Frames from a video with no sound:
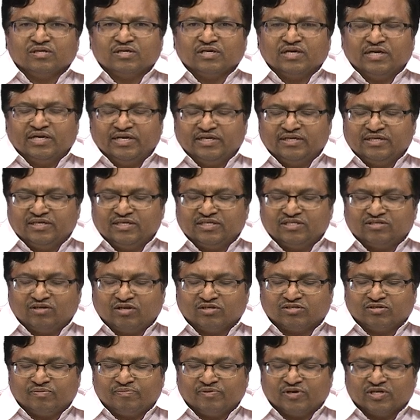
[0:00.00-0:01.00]
And it is
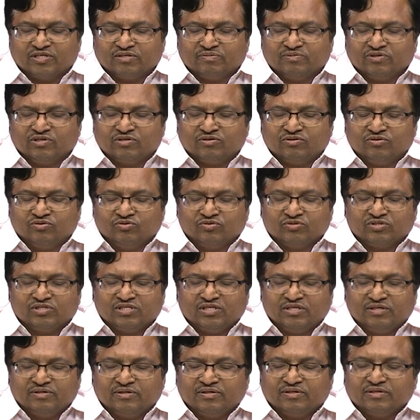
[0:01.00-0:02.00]
also possible to use
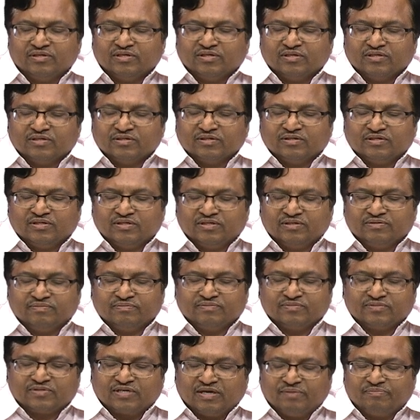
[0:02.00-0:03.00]
the
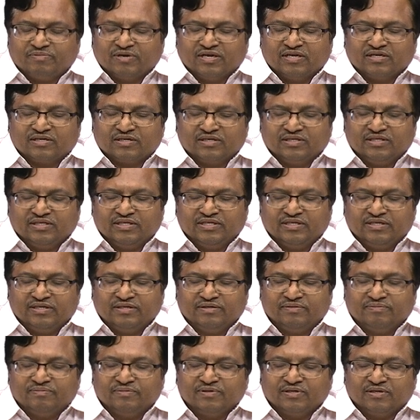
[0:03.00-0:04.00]
coupler in
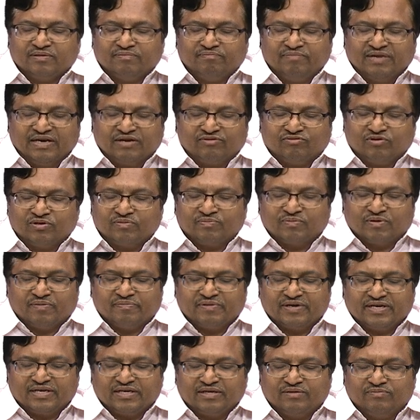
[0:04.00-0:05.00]
the backward
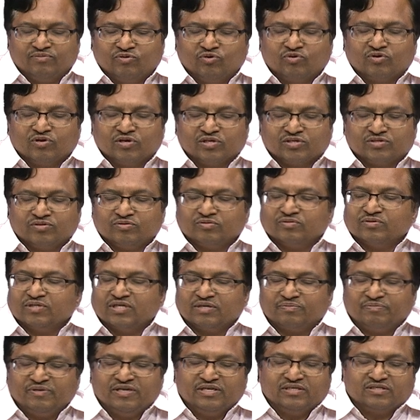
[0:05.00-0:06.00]
propagating mode also.
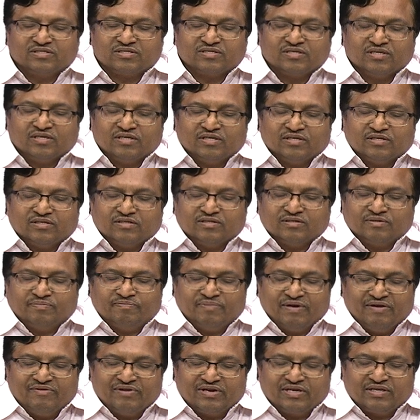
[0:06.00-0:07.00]
That means
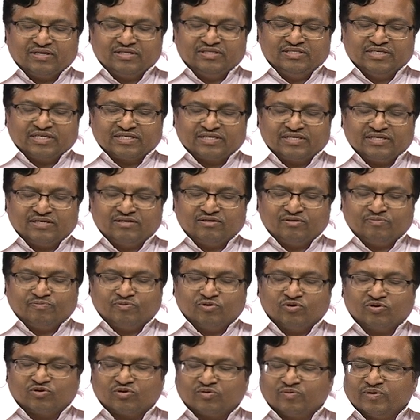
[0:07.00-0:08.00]
power injected into the
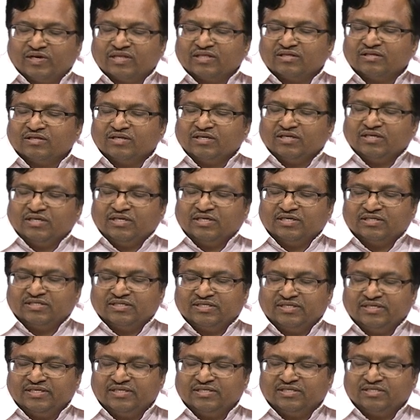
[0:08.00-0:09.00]
port 1
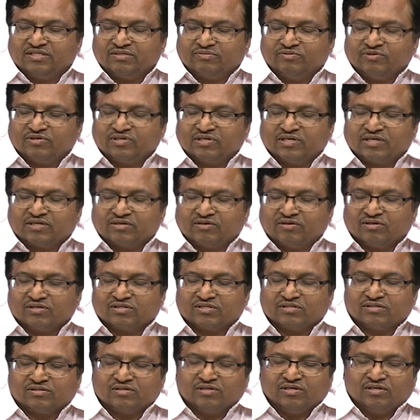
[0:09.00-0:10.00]
is redistributed
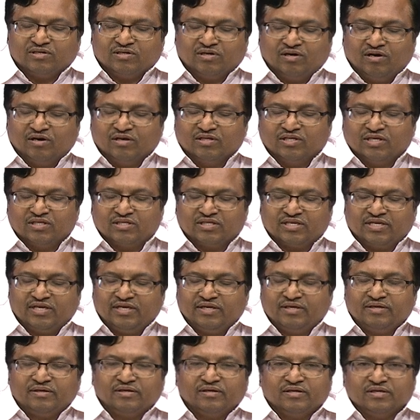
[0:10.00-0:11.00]
across all the
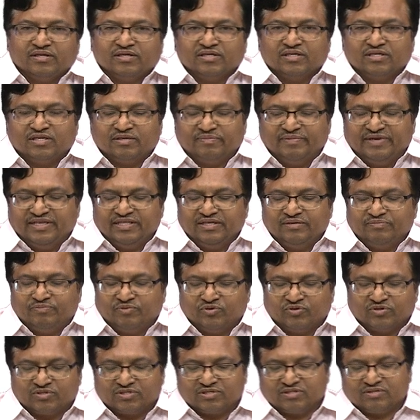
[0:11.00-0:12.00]
3 remaining
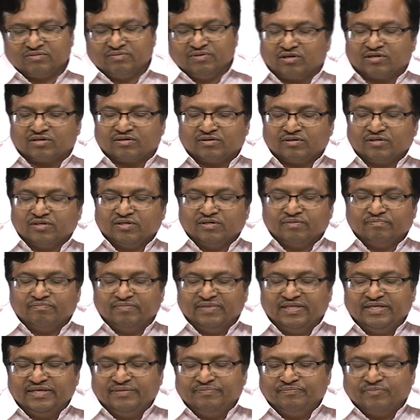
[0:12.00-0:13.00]
ports, but
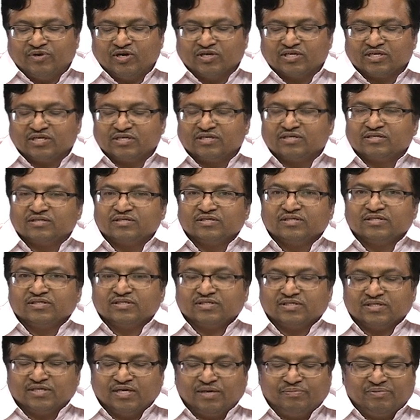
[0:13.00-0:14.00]
many important
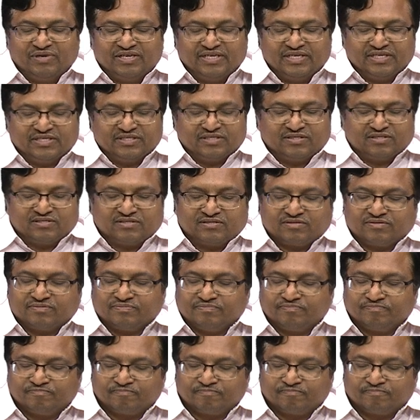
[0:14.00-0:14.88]
applications.